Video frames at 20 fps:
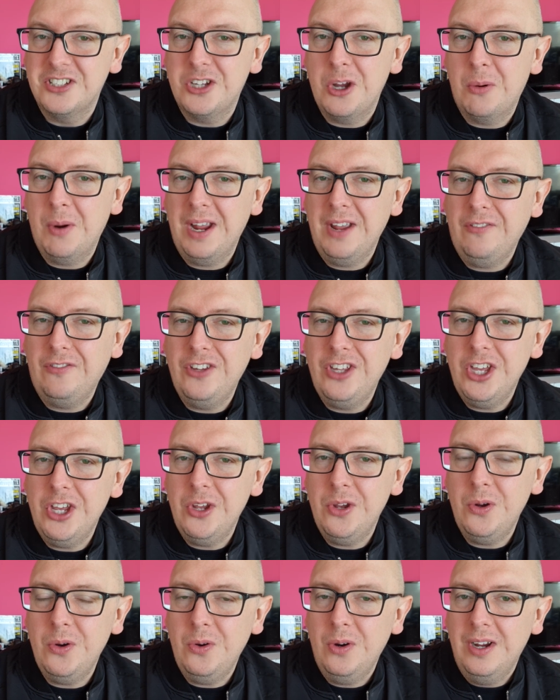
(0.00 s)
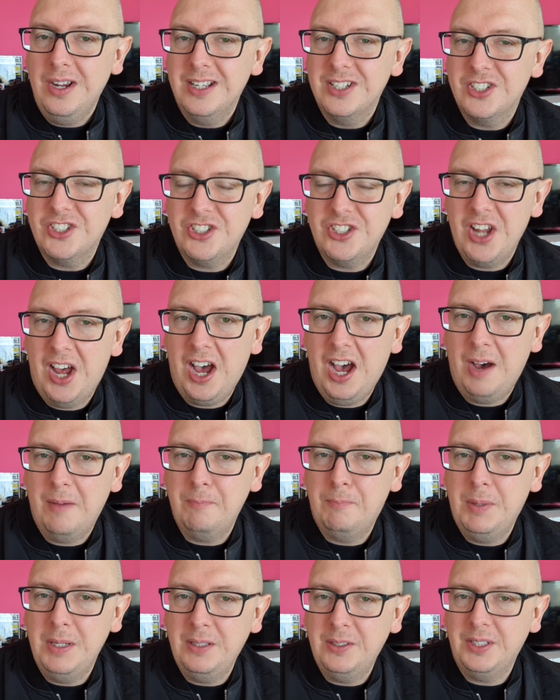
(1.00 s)
So if you
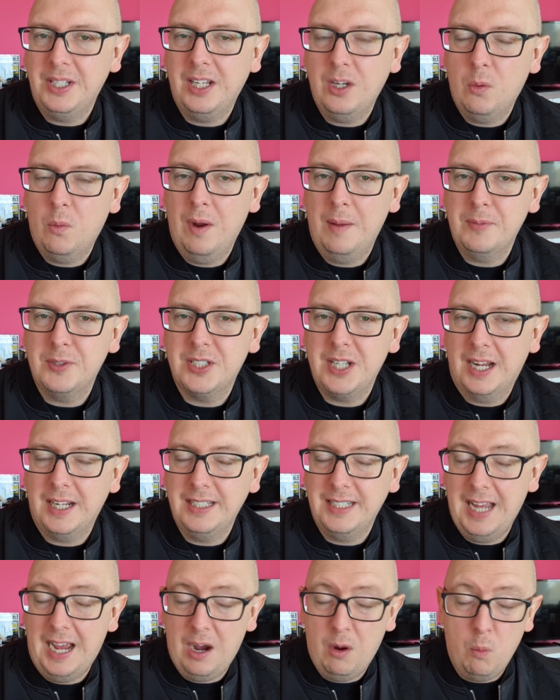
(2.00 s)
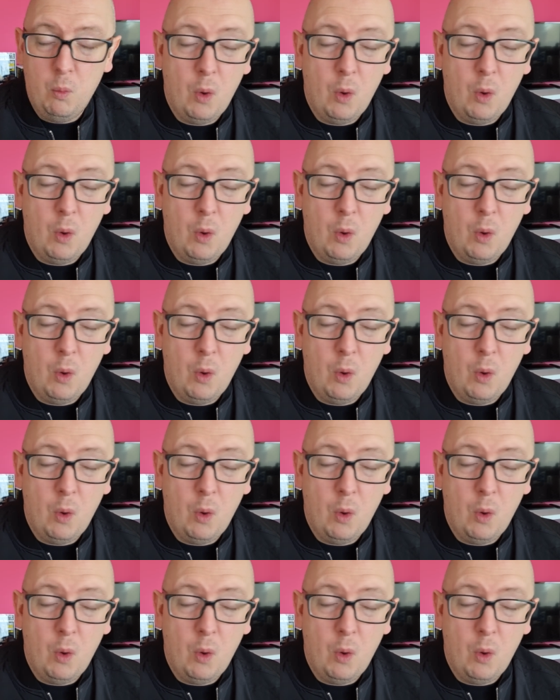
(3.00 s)
start building a website now,